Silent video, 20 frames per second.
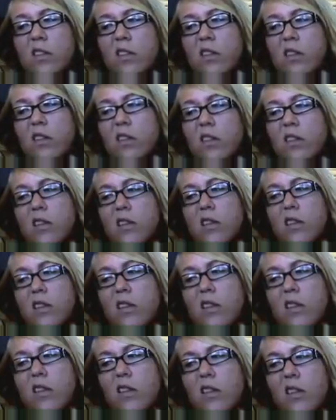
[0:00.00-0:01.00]

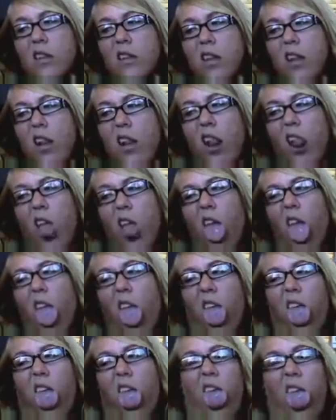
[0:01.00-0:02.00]

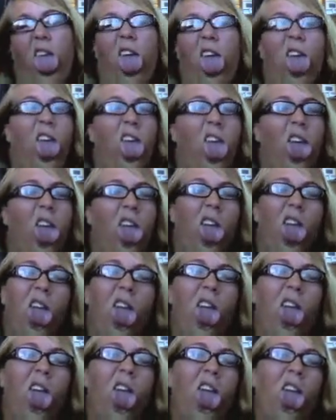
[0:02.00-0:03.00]

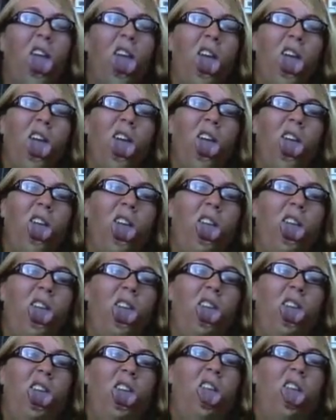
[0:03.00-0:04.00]

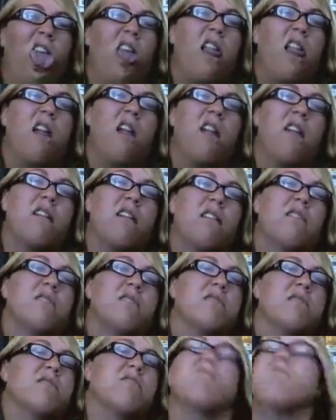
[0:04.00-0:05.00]

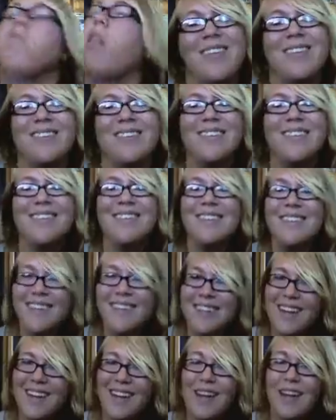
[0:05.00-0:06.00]

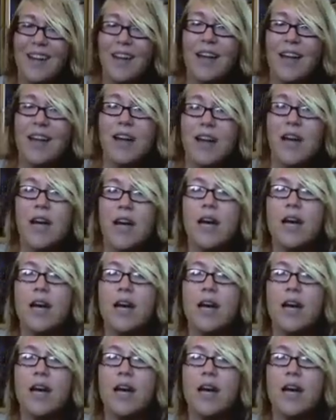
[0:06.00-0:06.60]
No one is speaking in this clip.